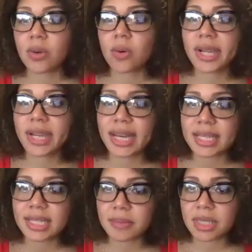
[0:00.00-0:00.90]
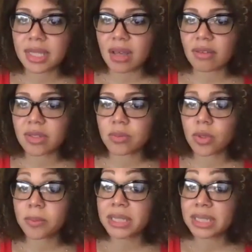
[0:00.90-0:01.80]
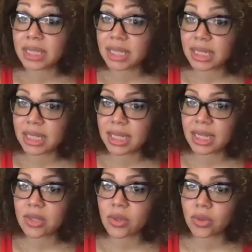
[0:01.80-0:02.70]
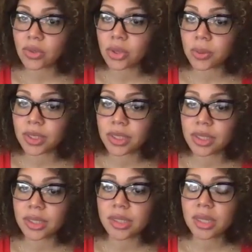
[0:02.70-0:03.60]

organize themselves more politically as cultural workers.